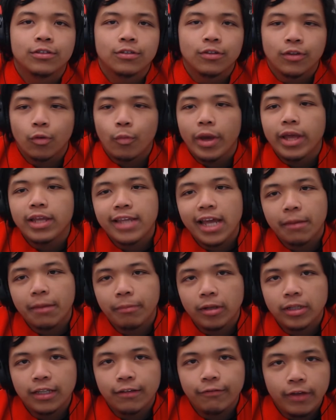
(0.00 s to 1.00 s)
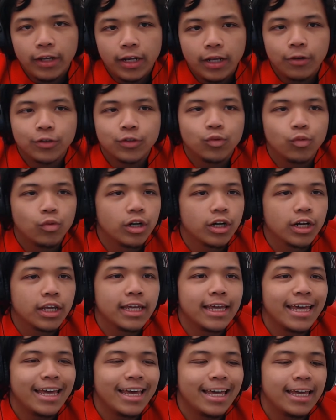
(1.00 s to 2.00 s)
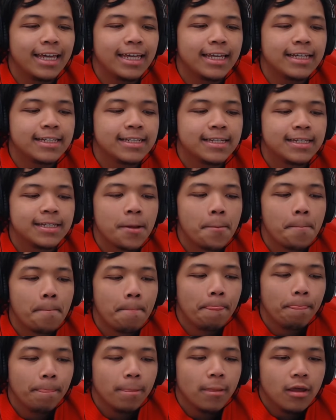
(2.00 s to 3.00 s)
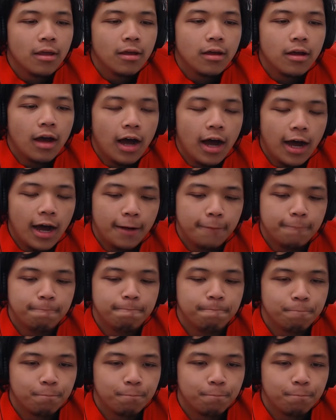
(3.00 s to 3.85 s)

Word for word: So the way deck building videos work is, um,